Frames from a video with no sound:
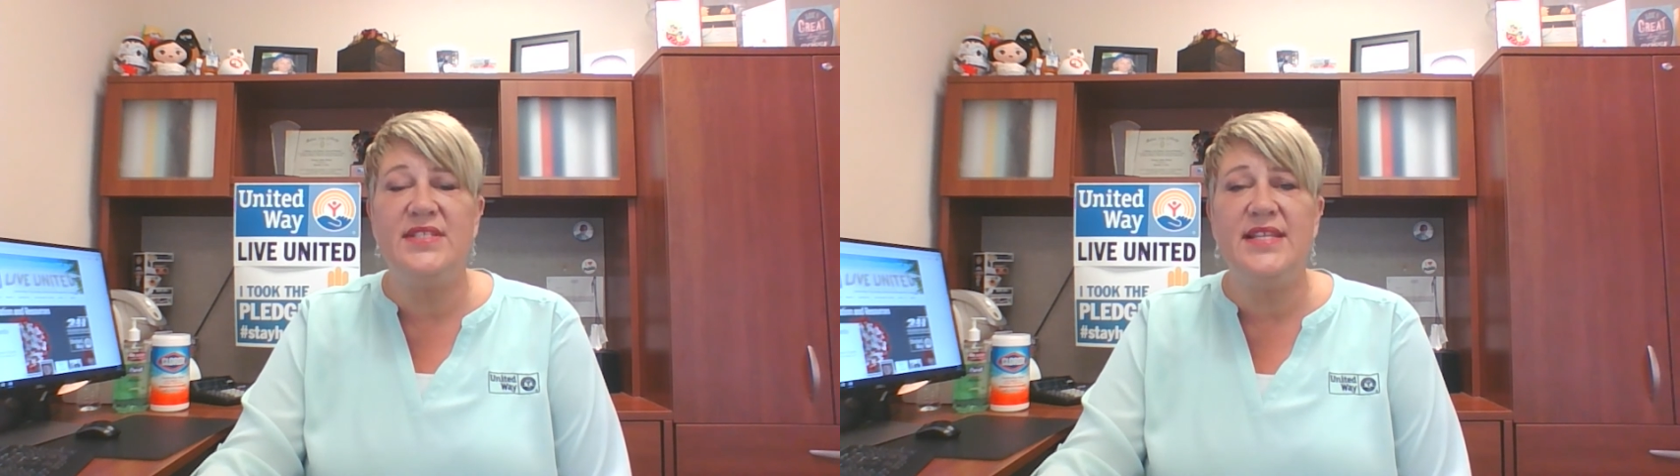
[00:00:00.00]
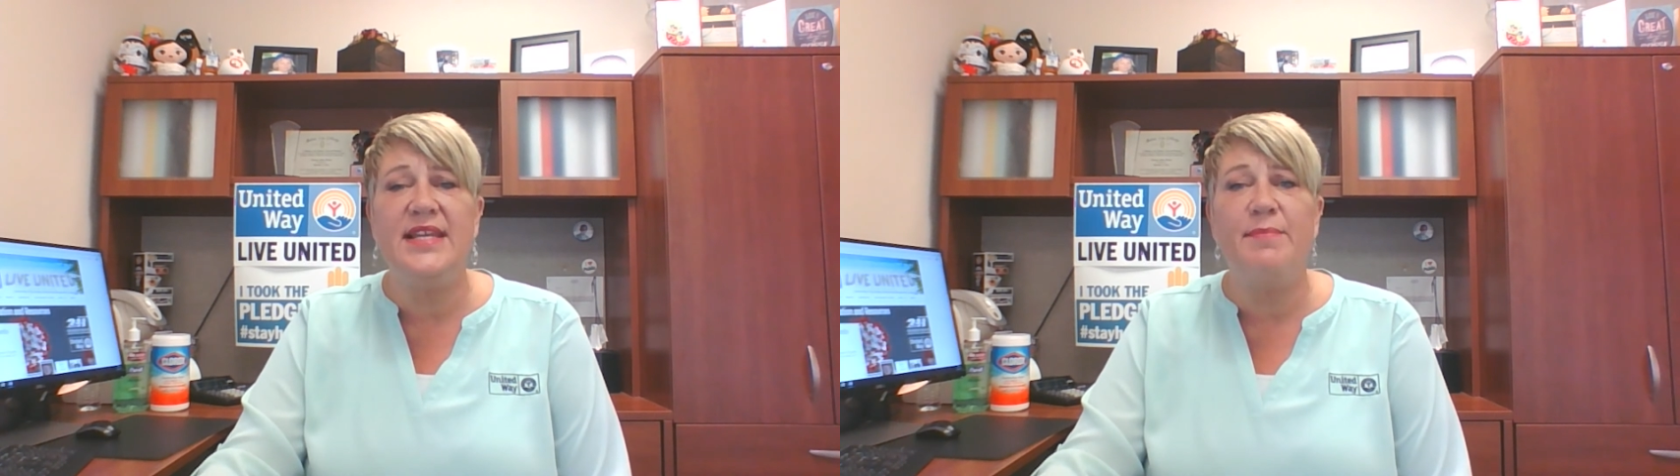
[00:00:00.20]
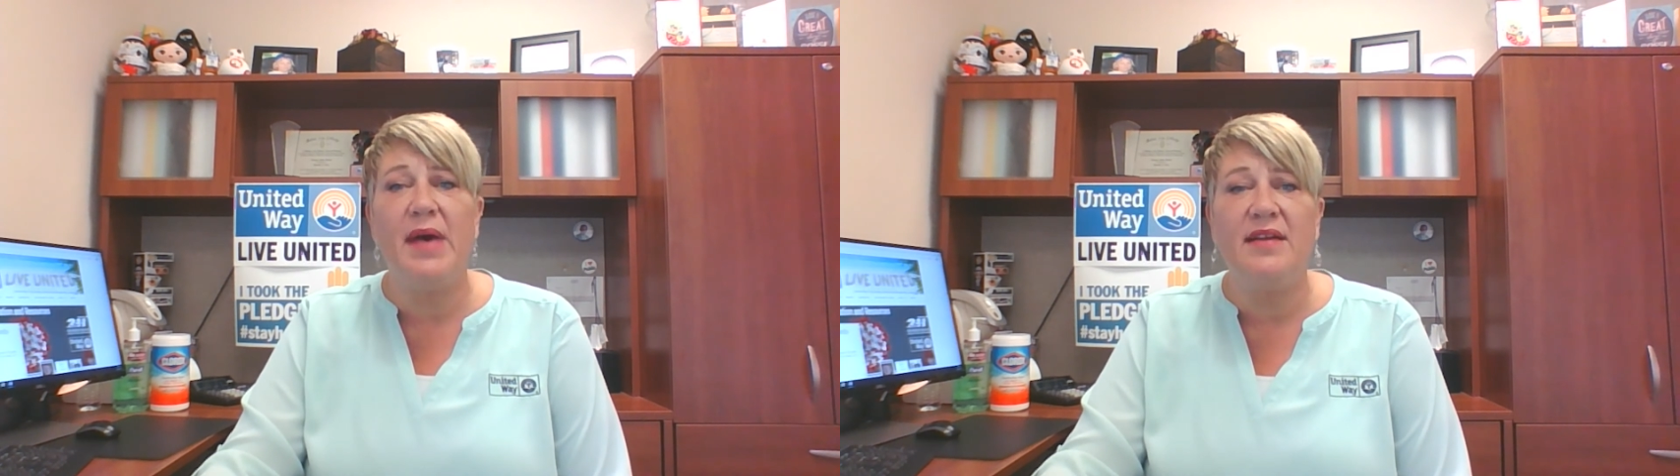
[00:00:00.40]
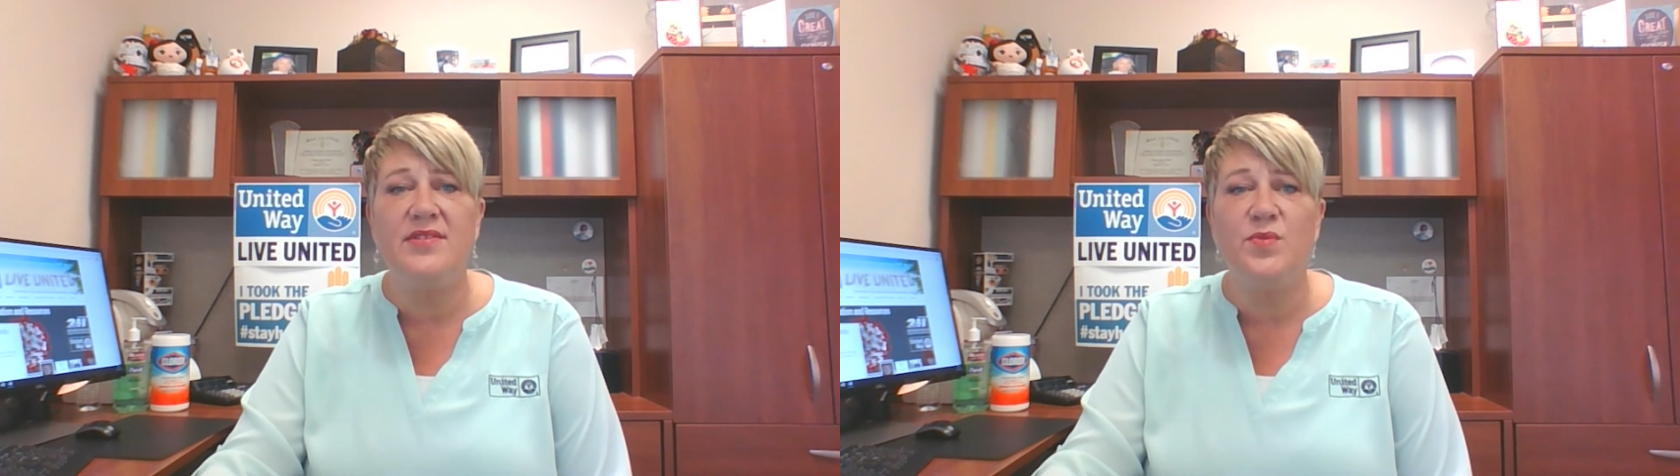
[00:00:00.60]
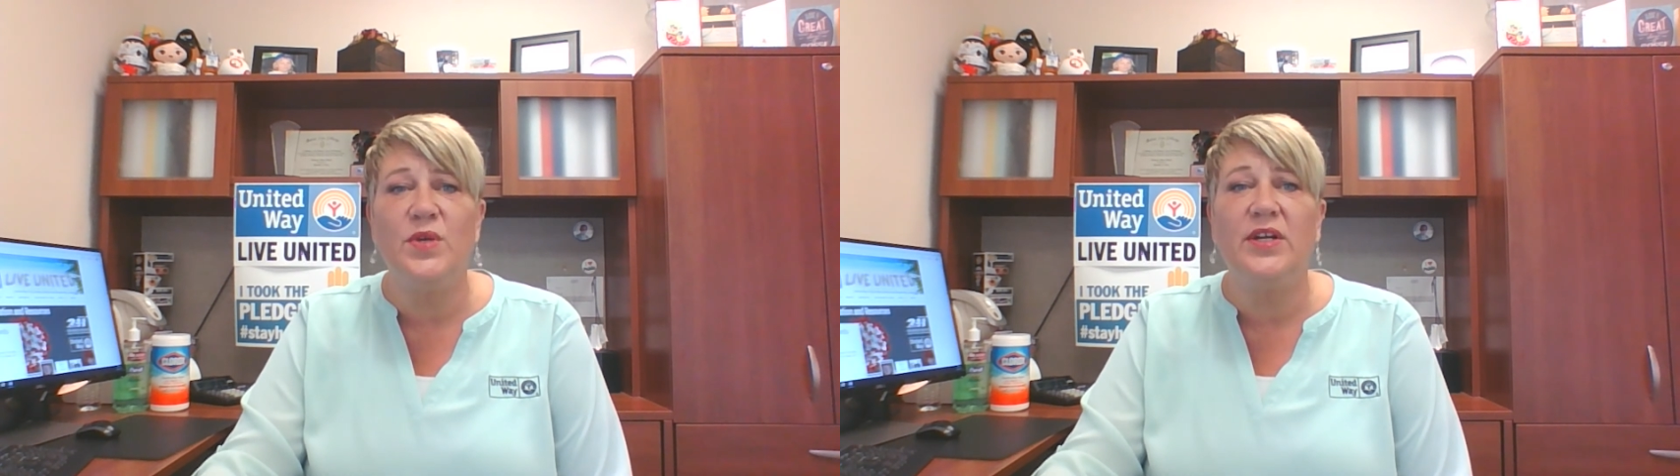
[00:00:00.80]
once they get
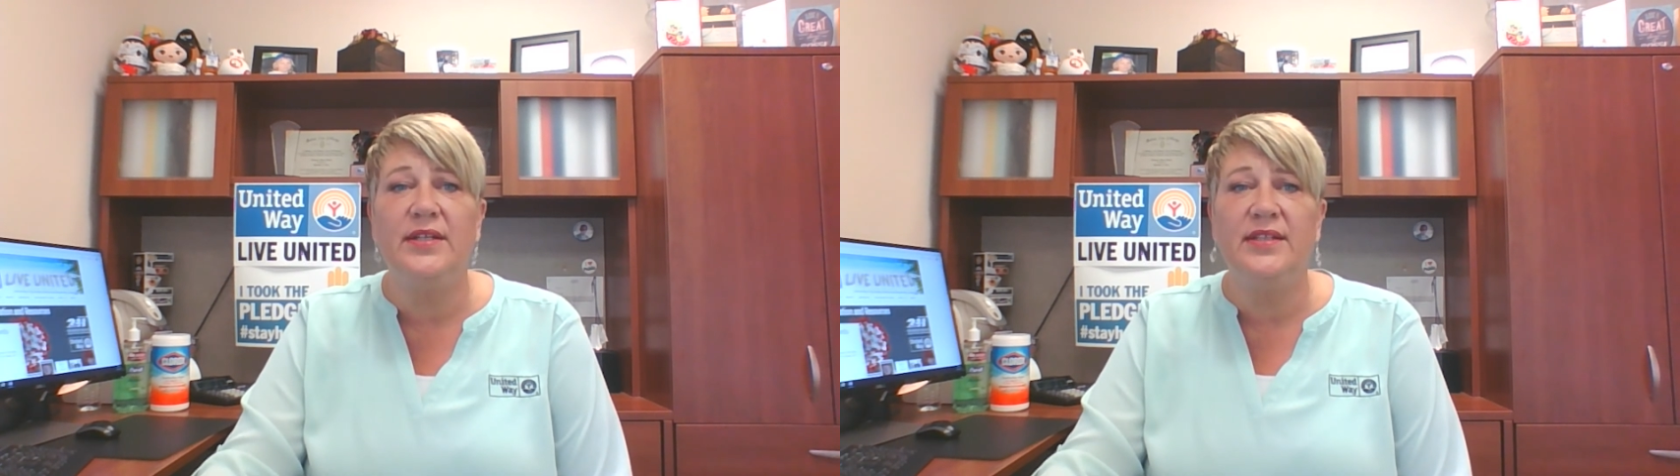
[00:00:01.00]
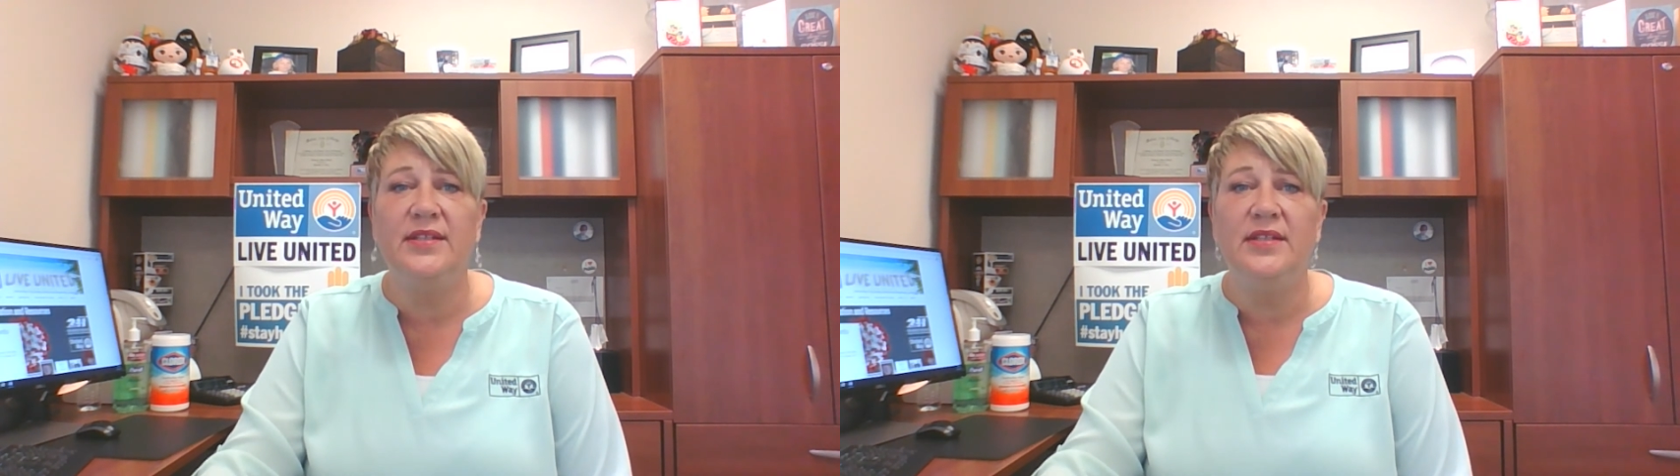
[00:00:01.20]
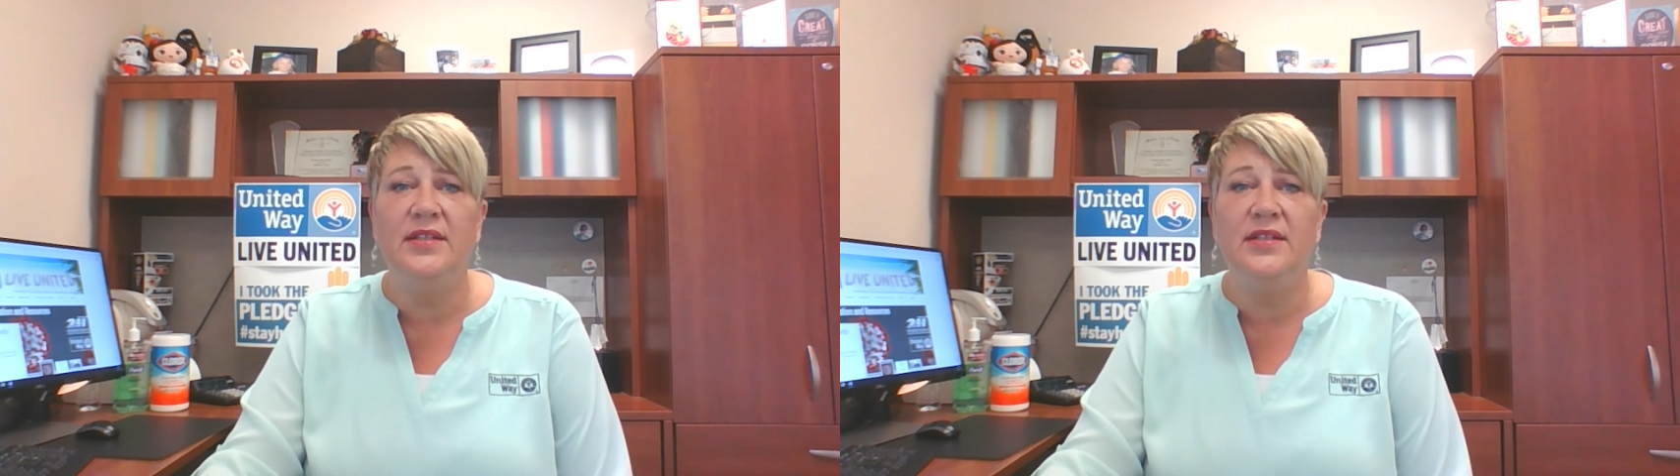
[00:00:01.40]
back to work.